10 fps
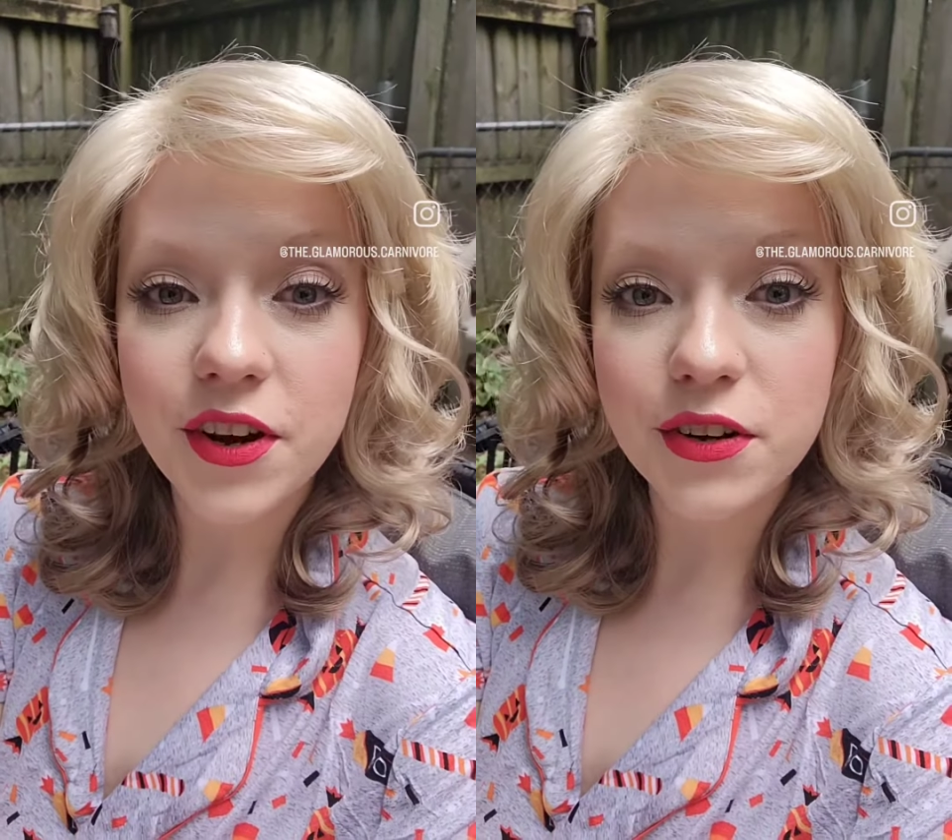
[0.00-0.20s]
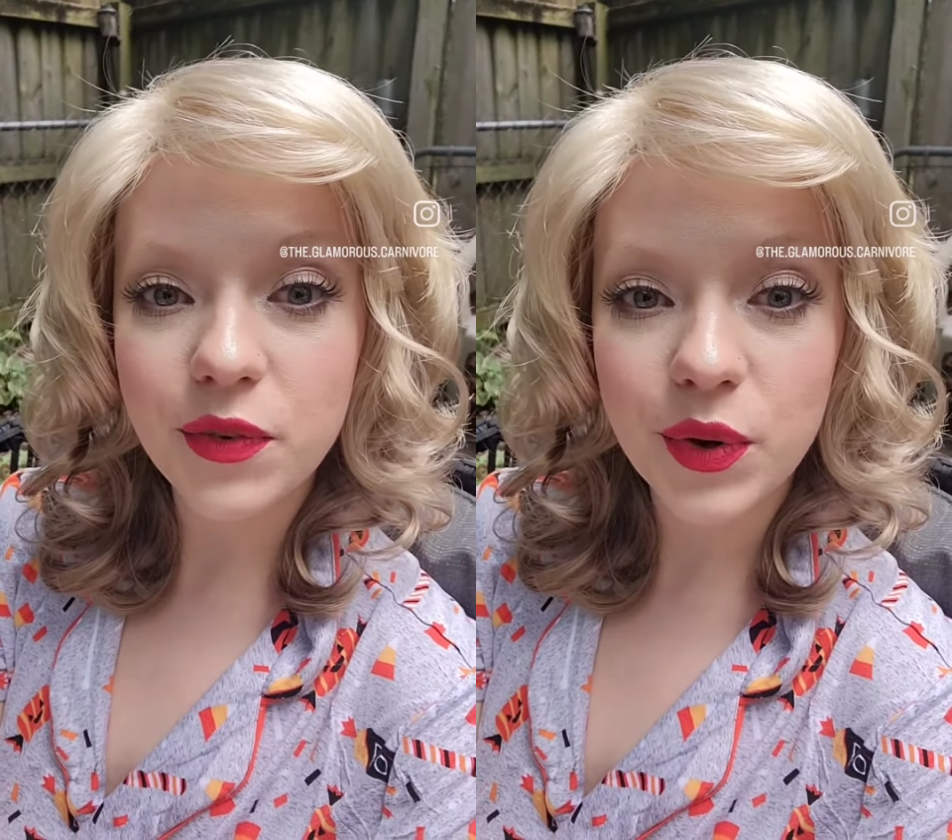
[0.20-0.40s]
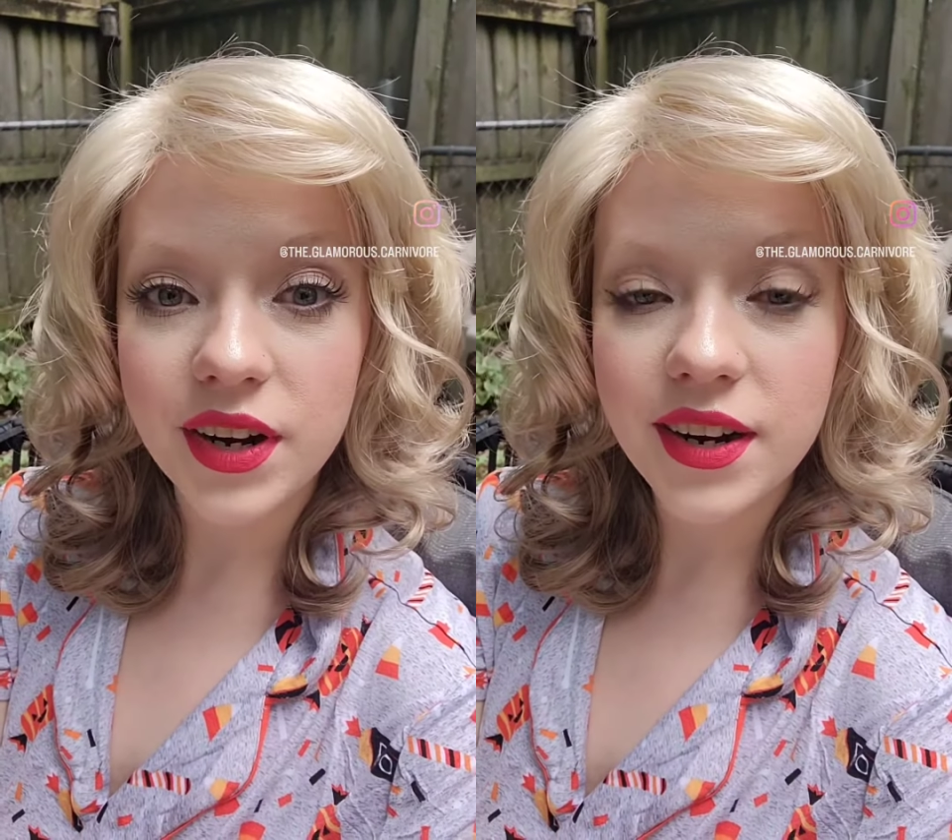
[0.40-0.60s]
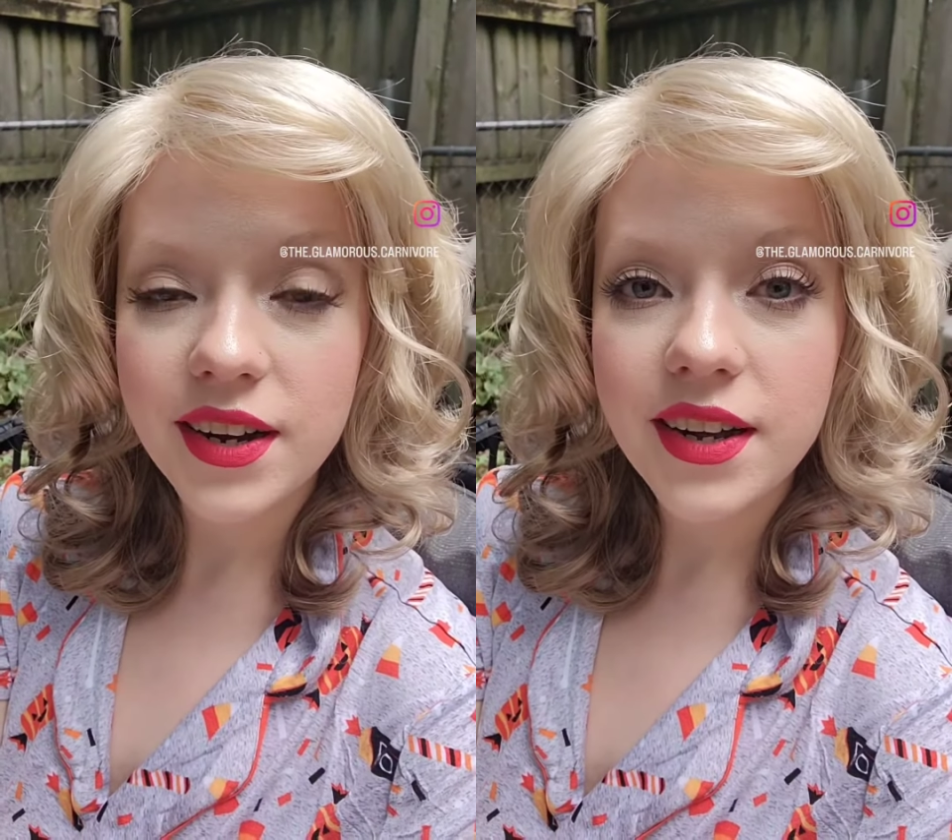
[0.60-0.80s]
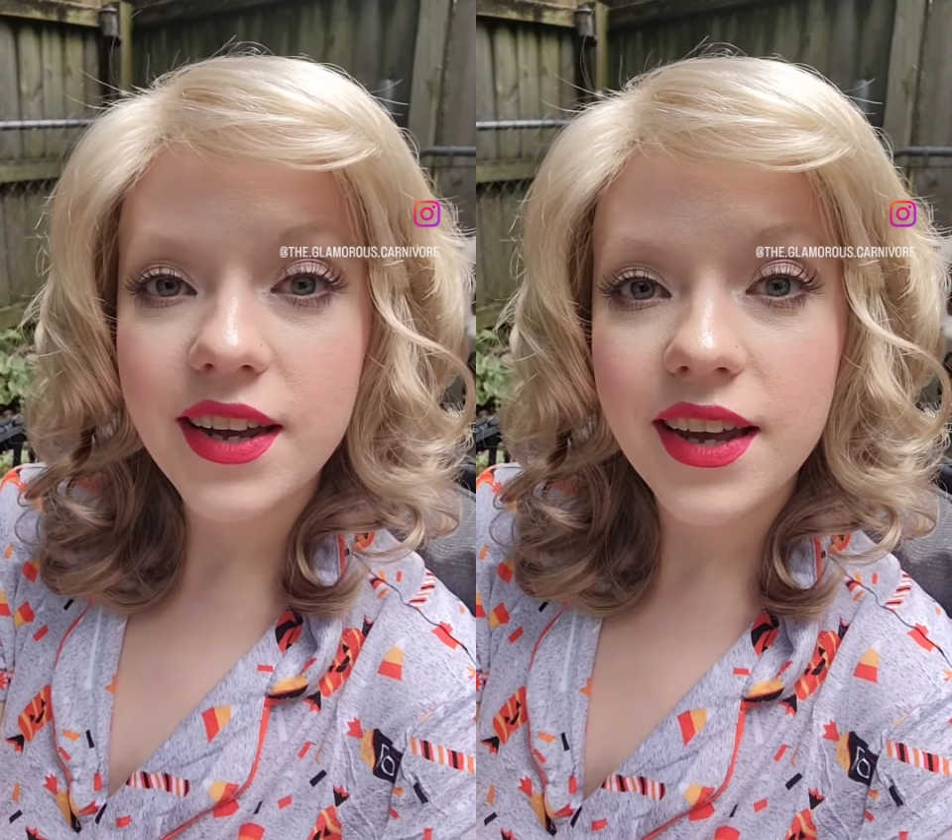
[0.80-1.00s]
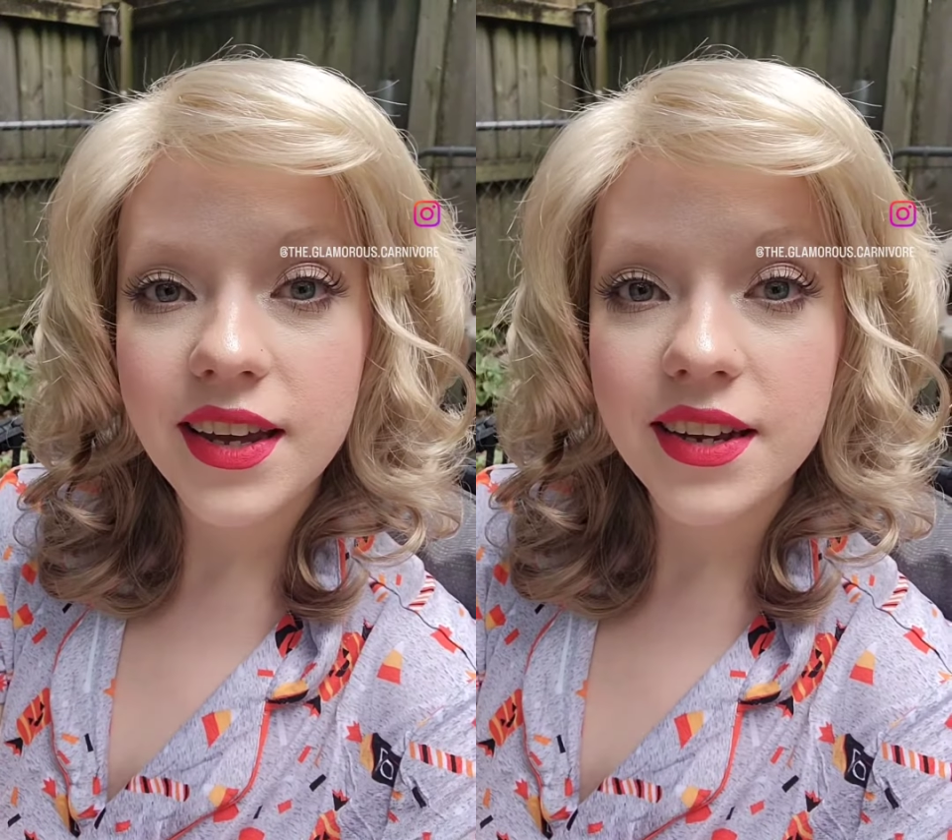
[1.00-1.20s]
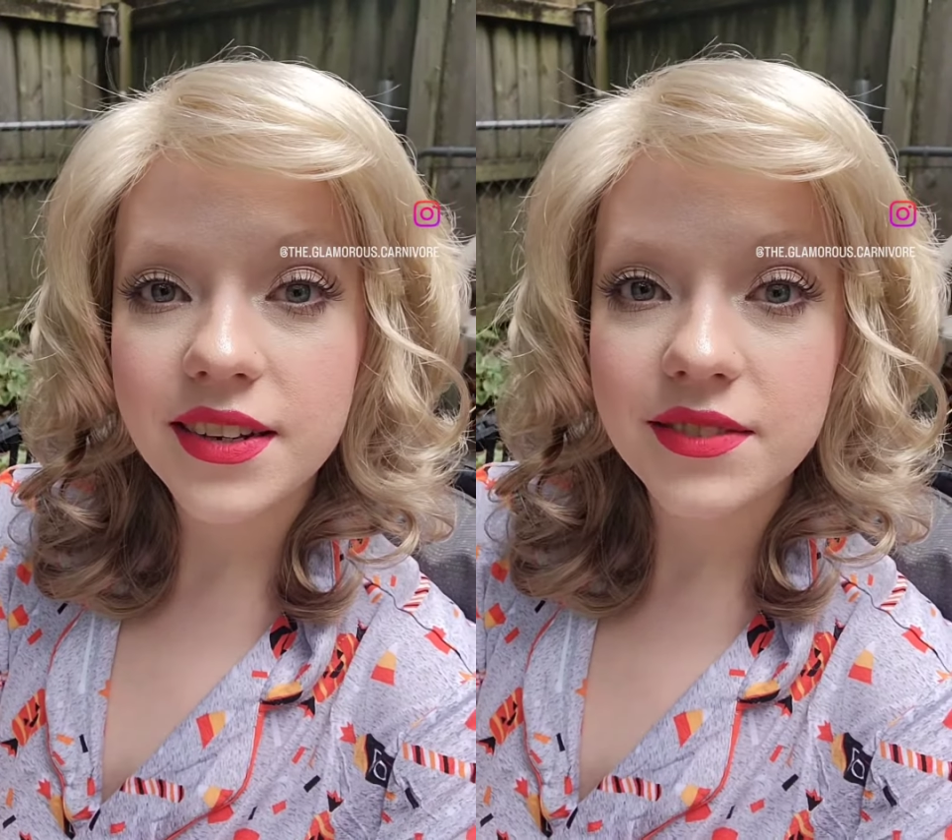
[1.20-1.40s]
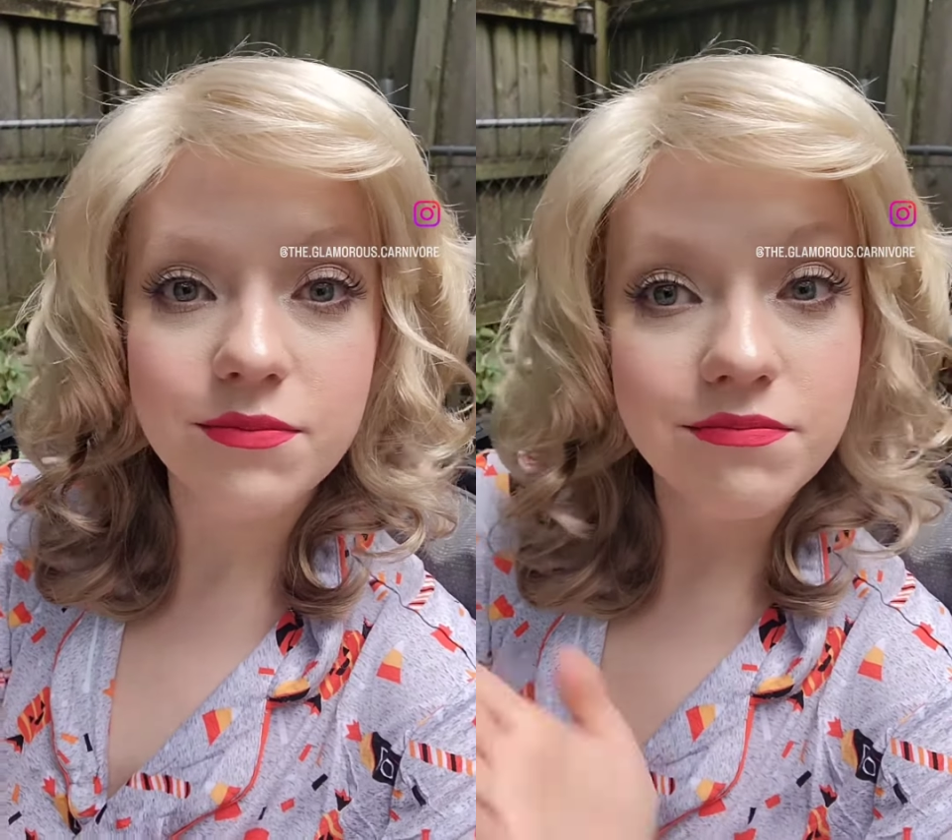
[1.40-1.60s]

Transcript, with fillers: carnivore, and